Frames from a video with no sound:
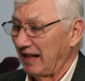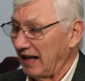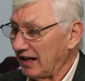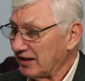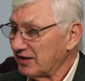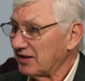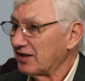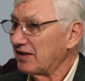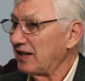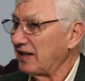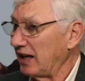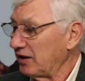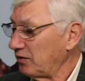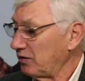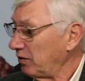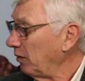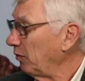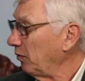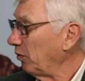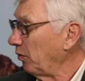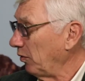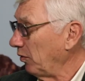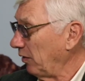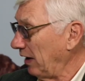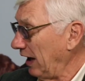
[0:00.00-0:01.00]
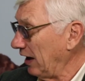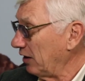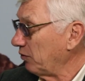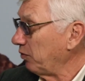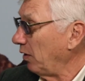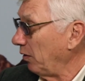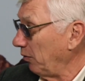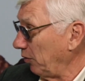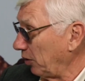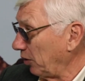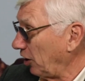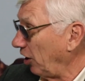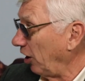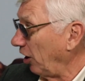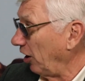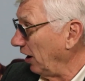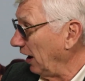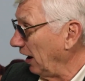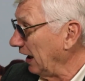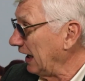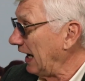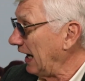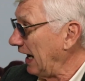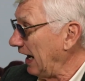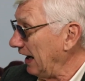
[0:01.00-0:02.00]
That's what we're
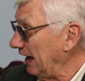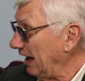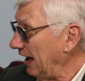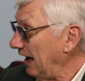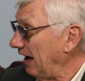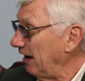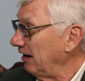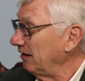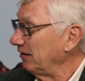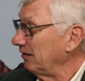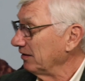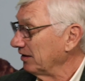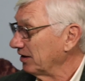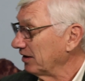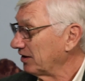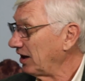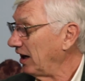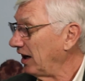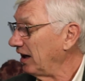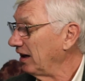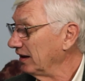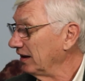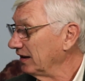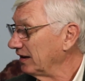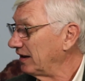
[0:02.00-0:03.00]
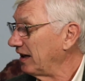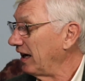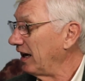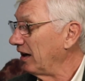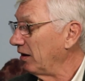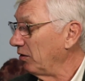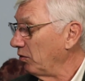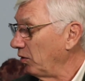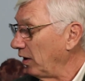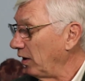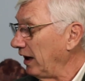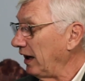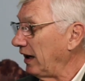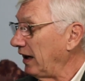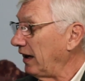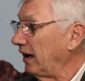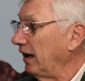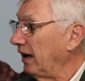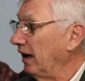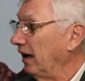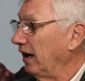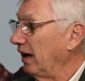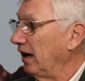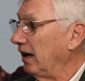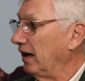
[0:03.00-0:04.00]
currently at now, selling 10 a week.
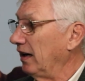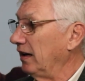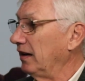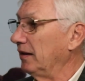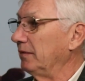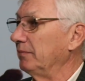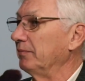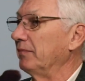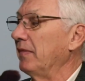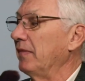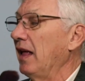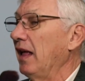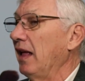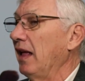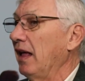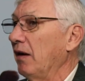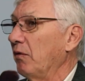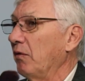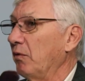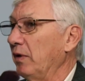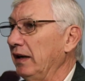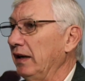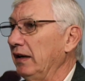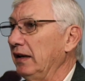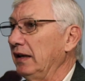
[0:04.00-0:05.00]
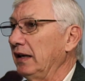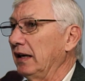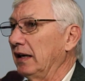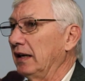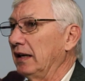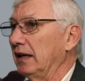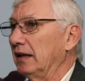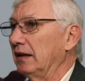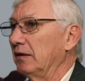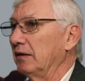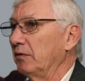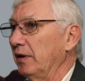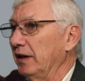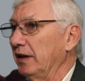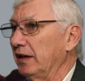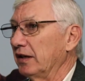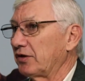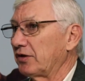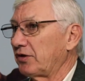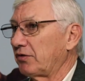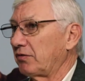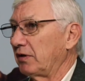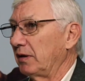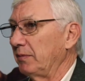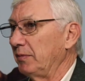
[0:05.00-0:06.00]
We
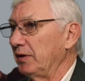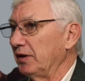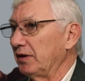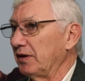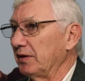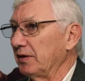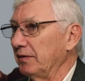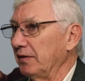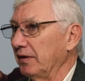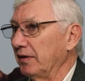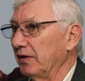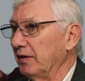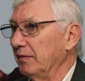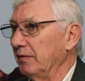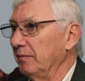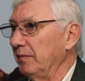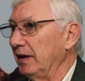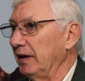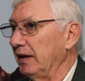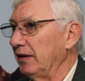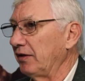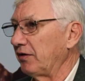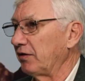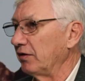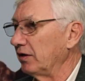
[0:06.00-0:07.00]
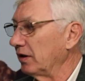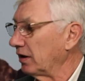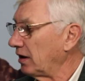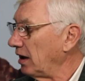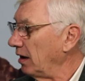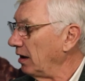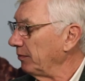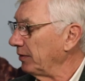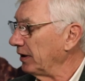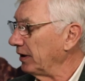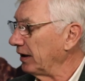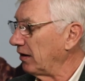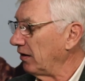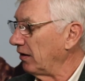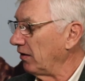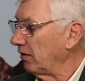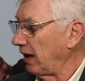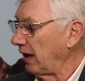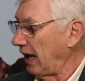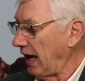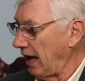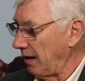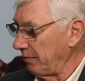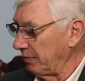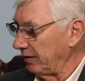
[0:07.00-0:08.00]
distribute the meat through a company called
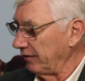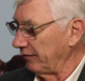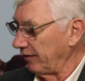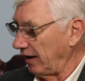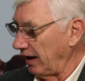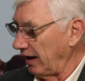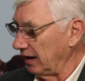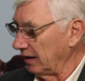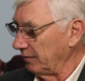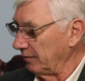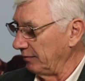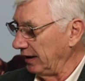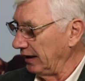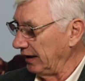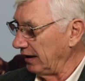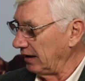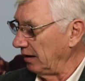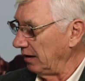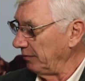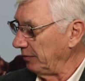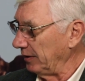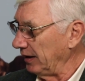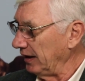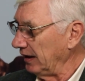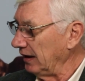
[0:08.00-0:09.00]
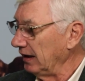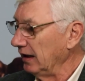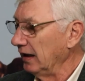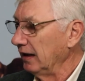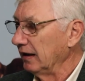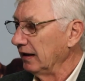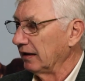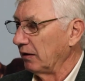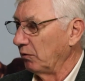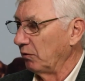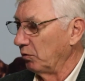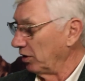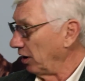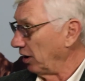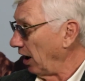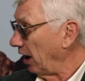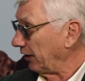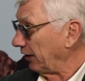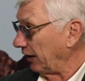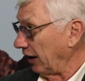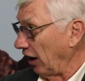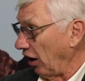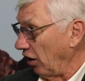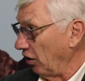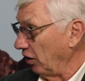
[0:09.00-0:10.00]
Happy Valley Meat Company. We're not
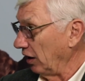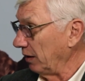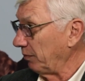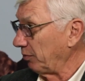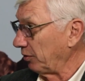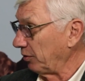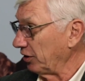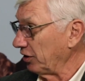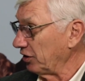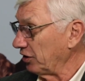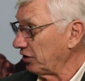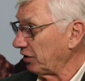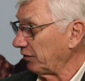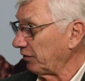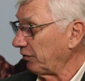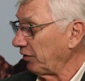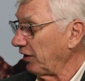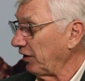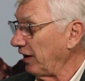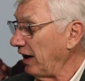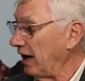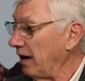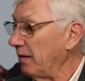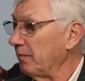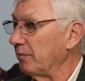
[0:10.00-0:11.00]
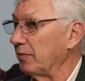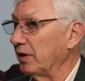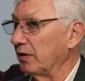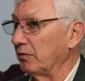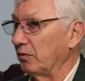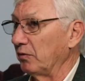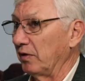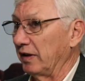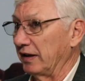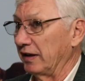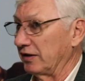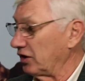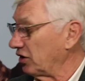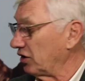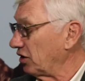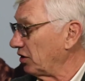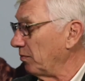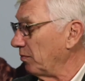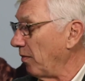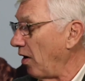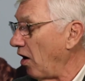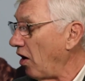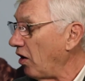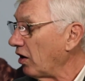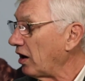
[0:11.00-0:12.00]
the only producer for them, but it's a
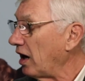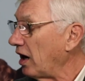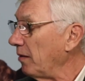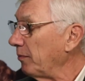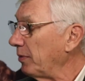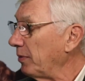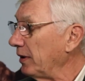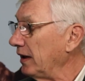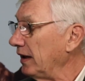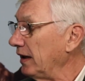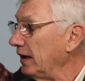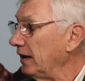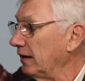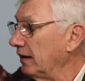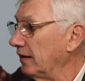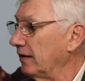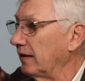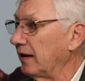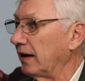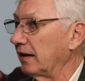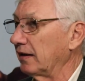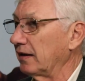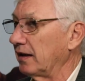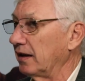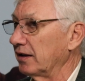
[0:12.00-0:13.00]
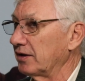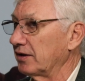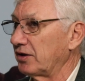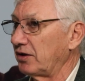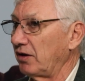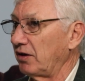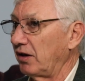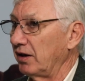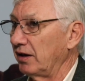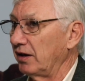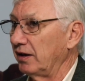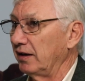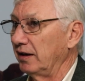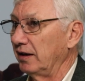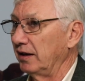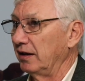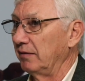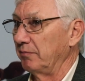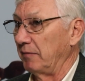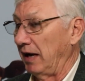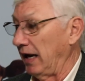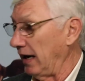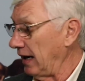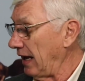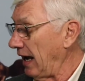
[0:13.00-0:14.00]
small company that got started
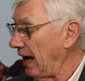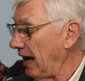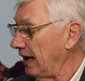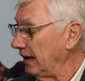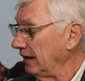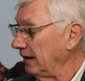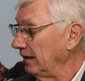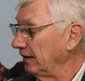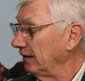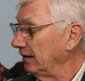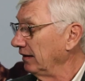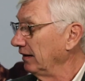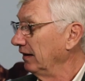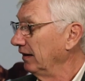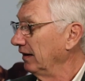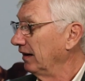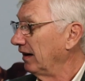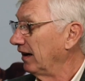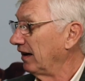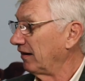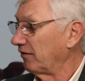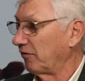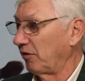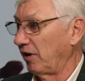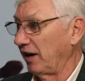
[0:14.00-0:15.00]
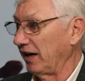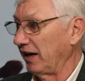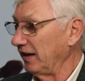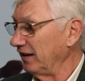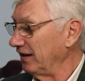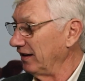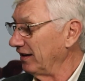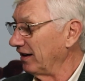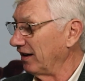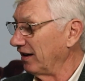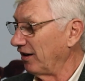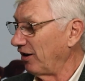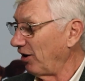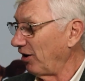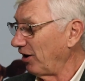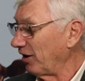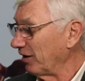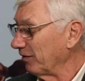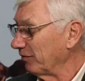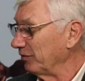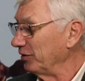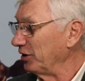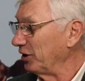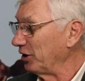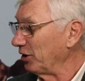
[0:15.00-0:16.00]
in Manhattan, right in the heart
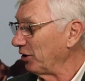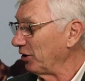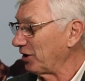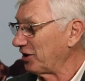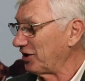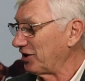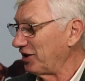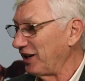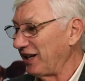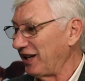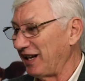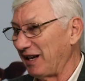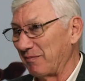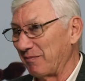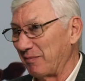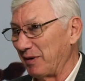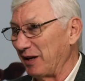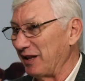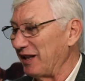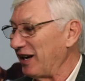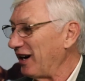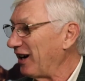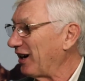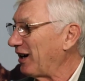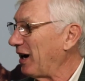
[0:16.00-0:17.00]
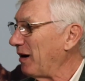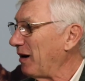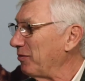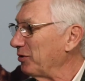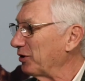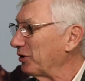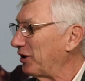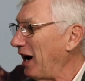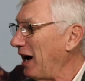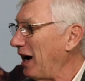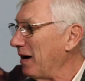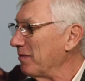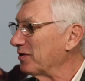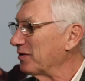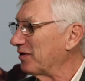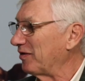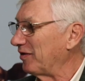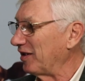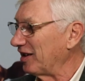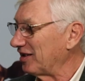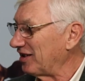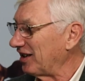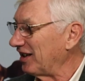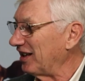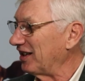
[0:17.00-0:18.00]
of New York City. I've been there a couple times,
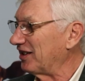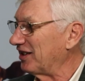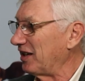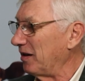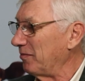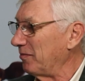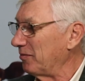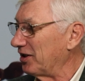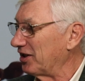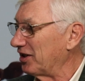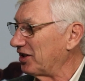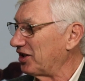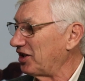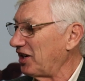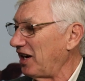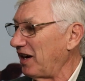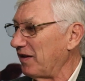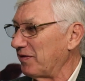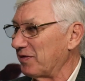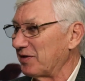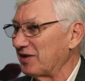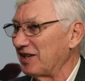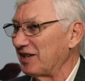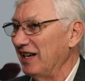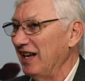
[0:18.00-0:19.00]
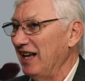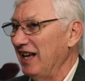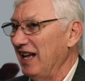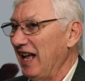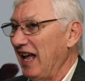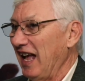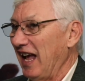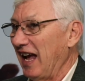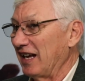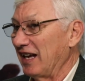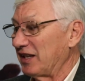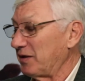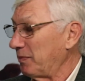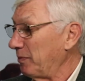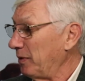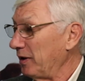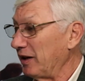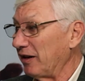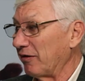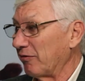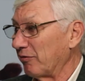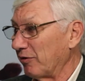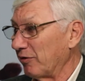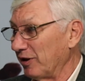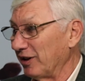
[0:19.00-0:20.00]
visited some of the chefs. It's been
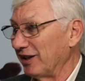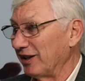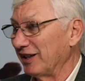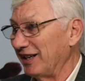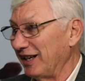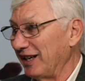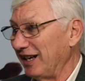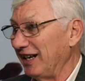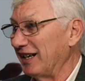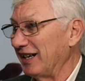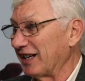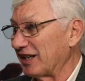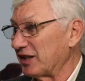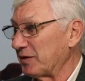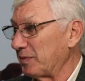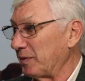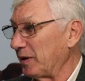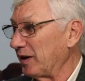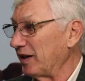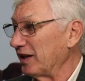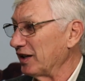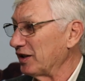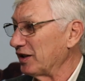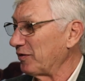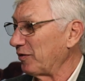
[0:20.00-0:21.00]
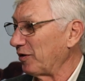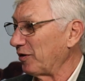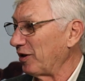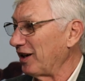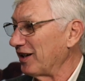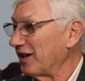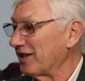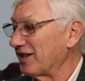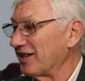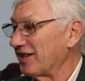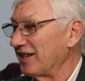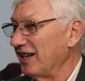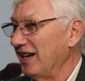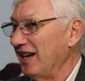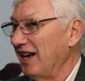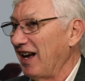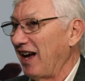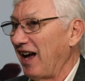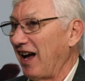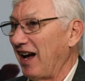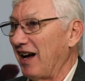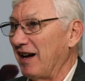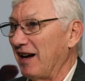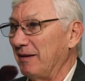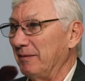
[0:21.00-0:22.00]
a really neat experience for us.
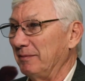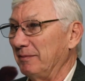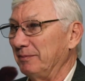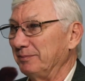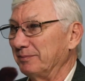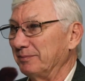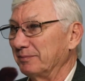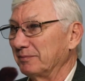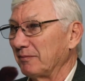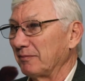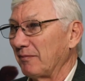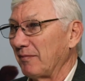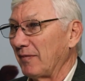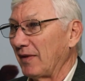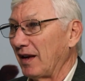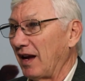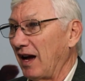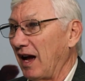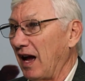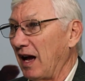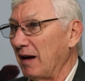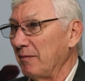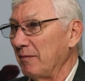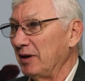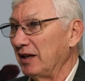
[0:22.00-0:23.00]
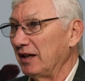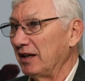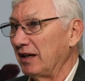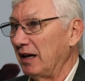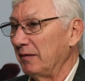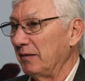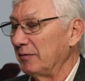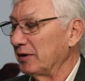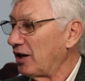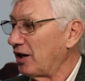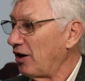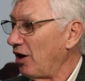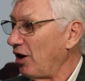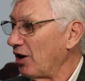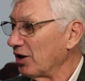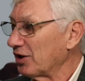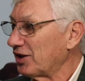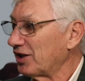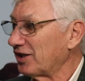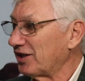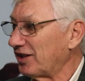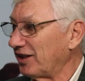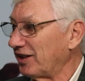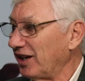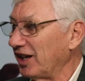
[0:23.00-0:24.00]
I'm a
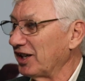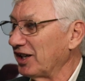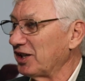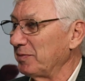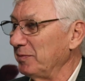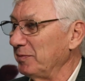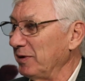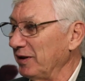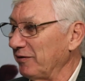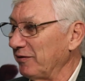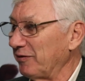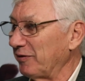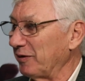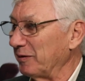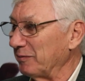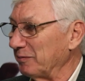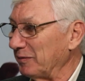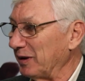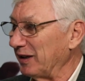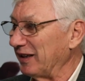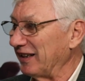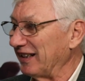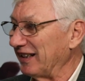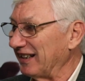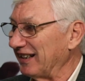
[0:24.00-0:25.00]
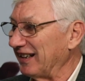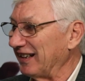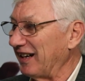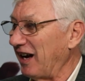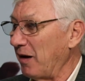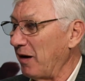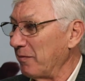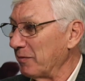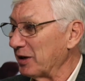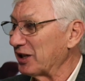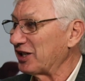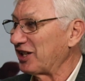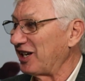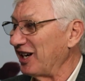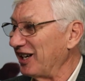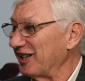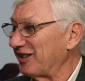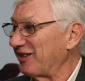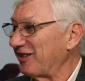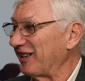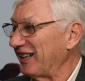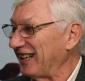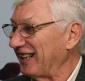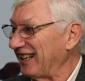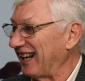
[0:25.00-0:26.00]
cautious Dutchman from Amish
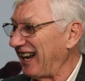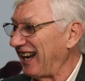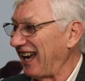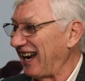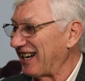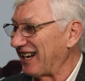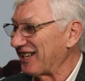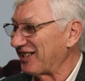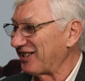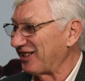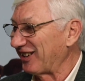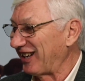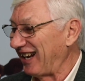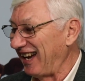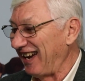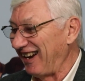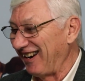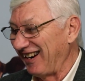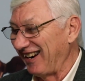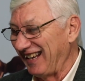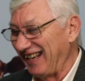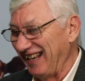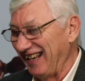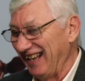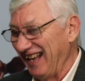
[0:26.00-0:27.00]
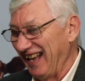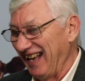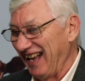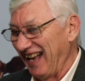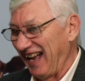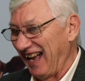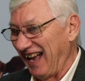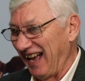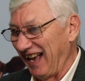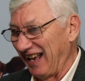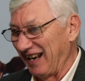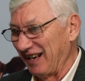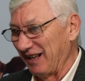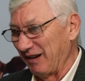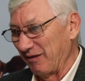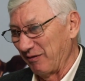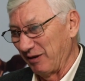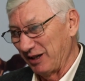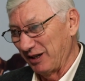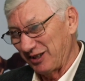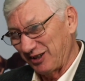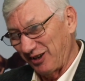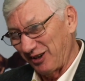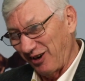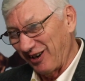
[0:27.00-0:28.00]
country in Lancaster County, and
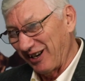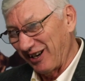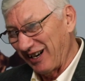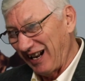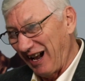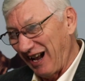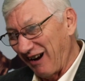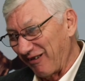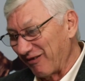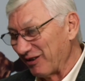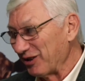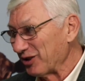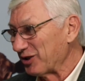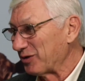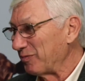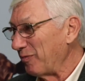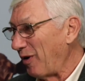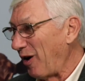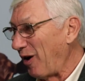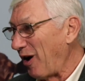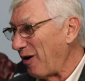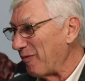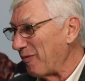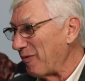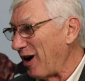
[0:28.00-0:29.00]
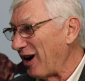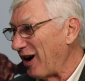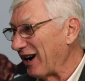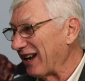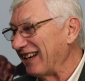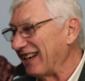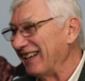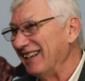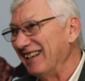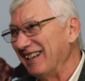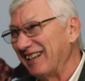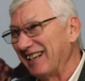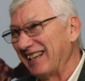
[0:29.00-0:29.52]
we started out real small, Monty.